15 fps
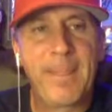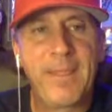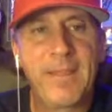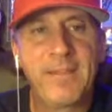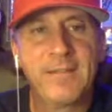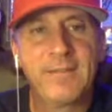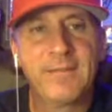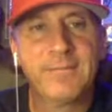
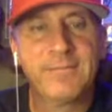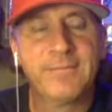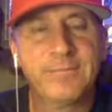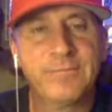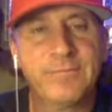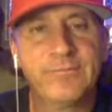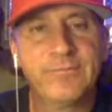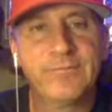
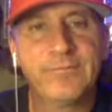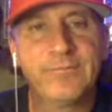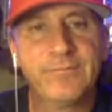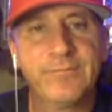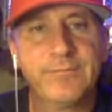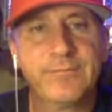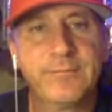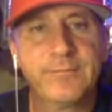
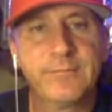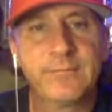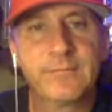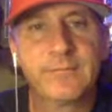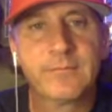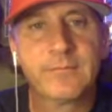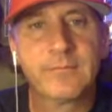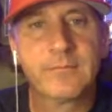
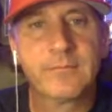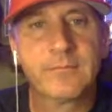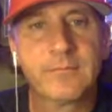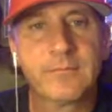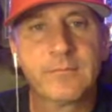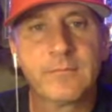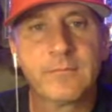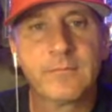
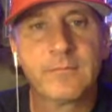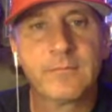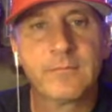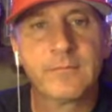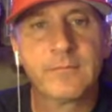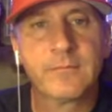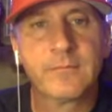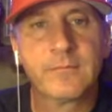
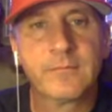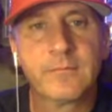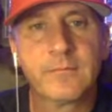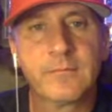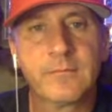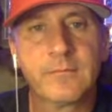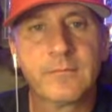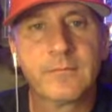
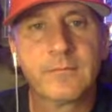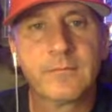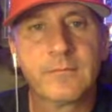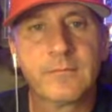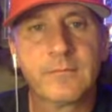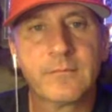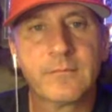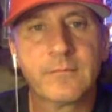
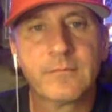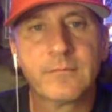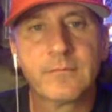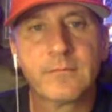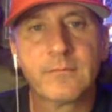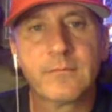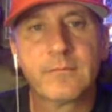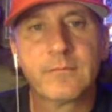
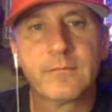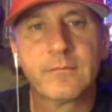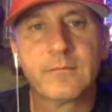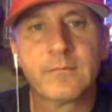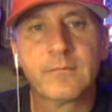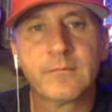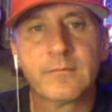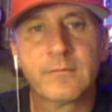
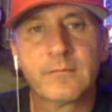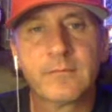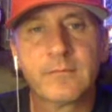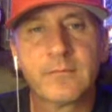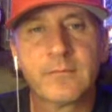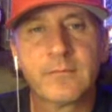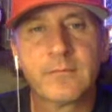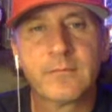
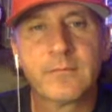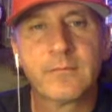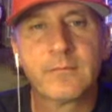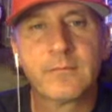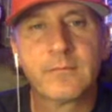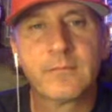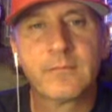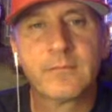
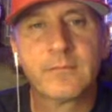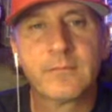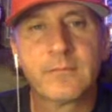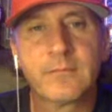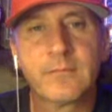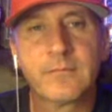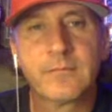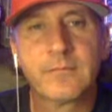
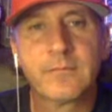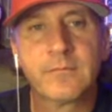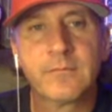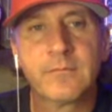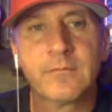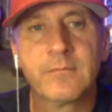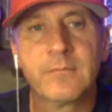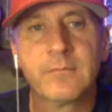
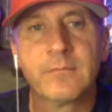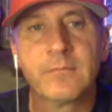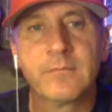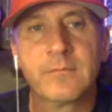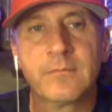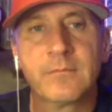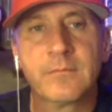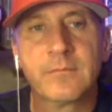The person shown says nothing.